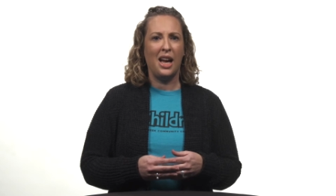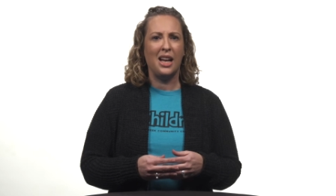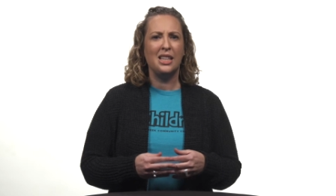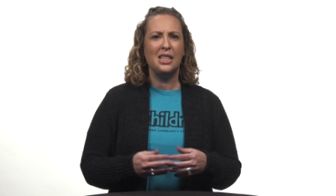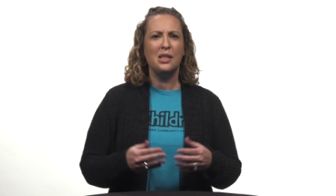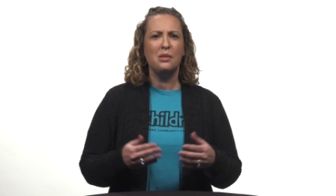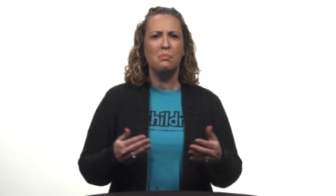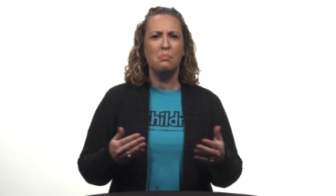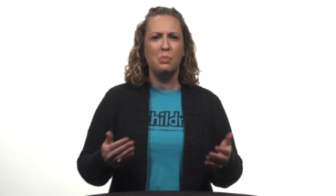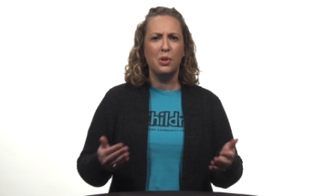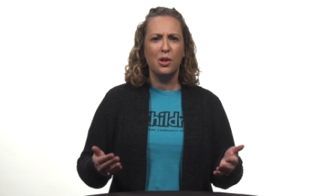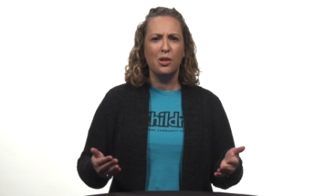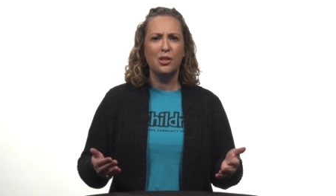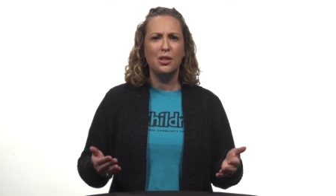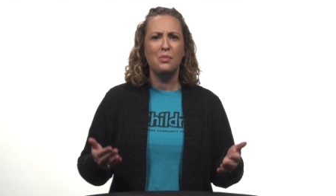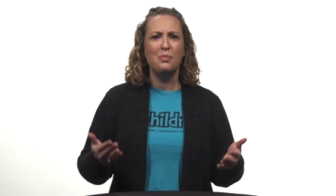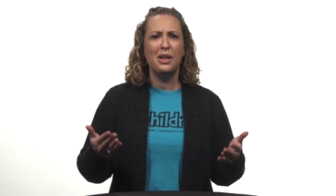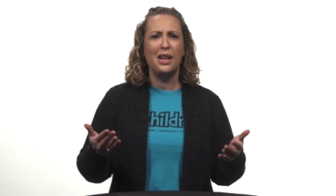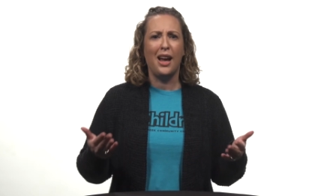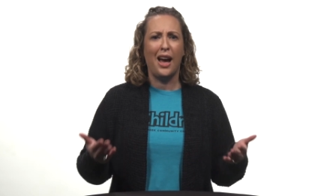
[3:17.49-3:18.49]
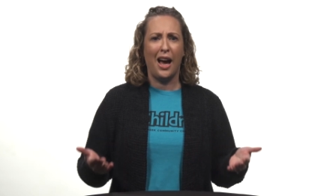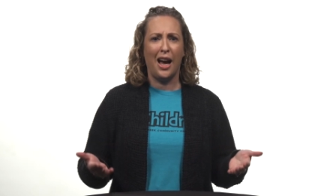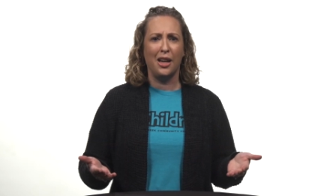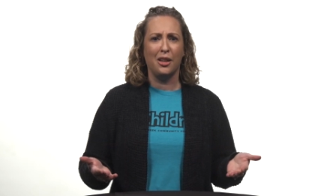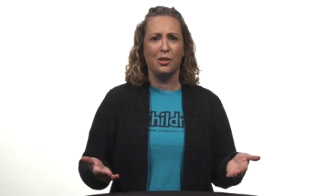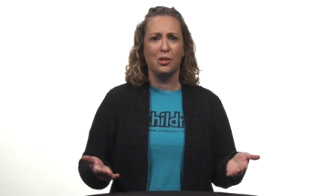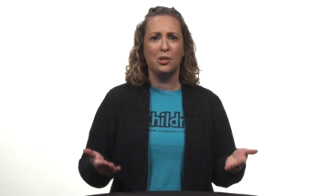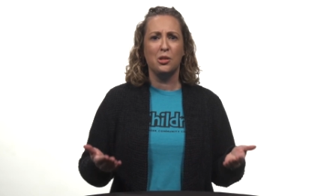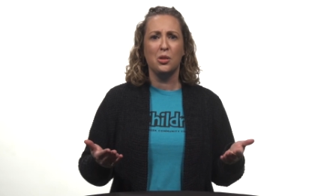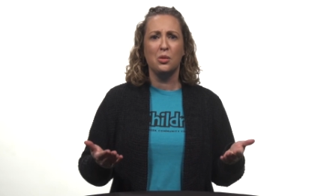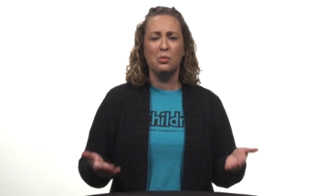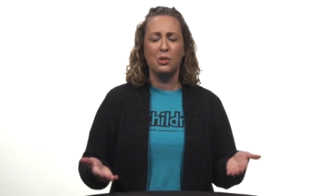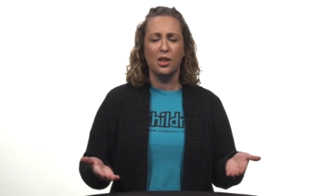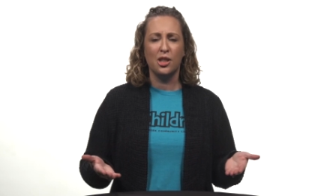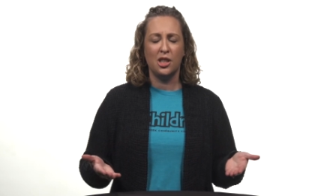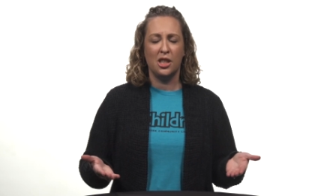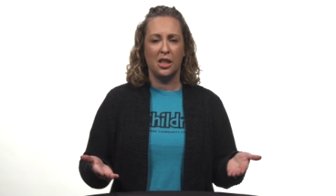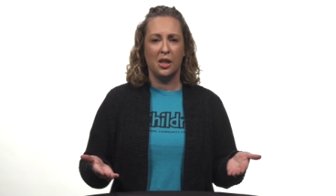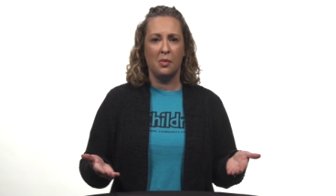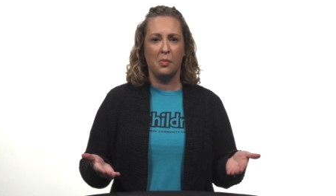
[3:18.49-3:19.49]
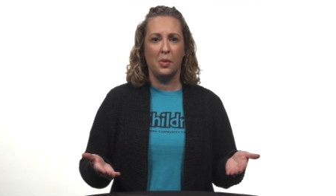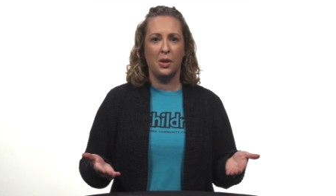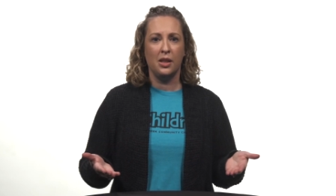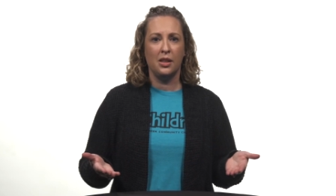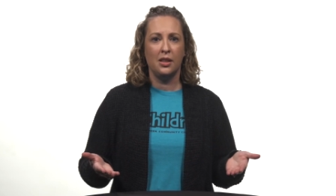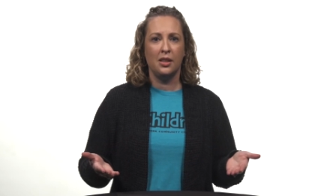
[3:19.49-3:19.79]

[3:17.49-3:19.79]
and to build them an idol to worship.